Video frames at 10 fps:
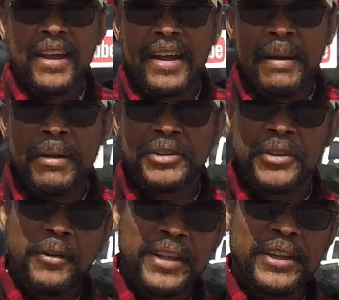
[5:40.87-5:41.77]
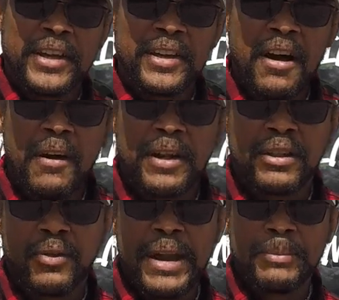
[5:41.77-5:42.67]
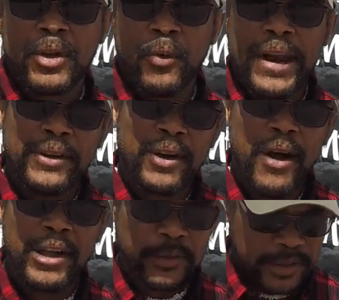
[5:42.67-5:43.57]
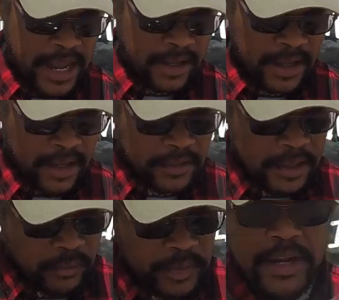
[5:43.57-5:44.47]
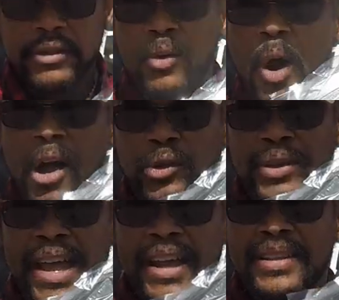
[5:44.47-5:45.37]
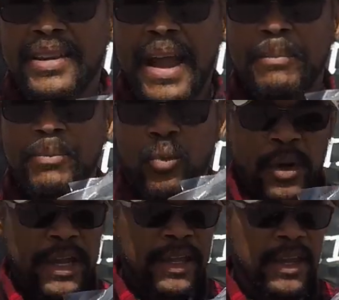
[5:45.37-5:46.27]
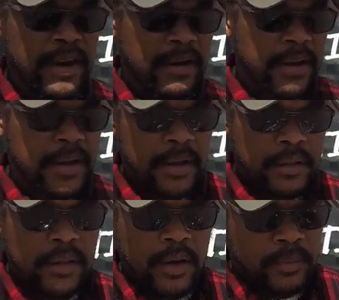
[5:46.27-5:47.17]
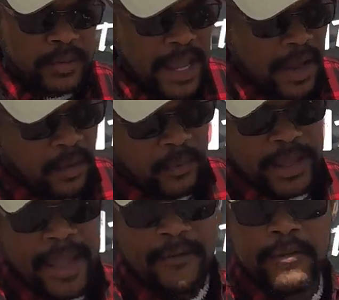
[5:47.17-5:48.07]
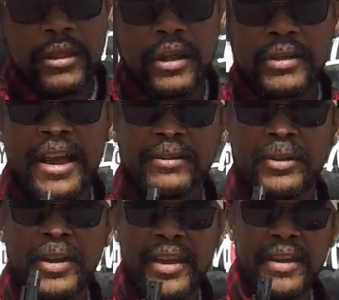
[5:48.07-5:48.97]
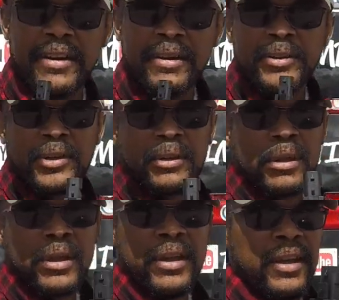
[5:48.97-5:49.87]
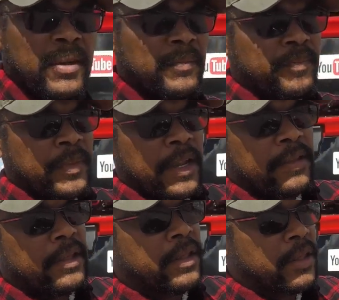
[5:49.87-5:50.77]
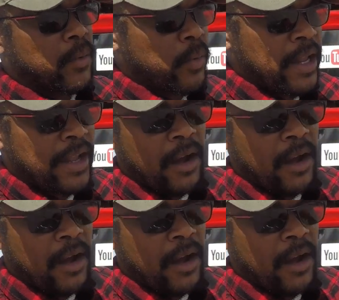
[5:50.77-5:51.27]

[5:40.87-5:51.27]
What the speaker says: I mentioned earlier you can call it extreme terrain or Quadratec. This one here is a Quadratec type ring here. So now we have this connector here, you can see, and this is the ring.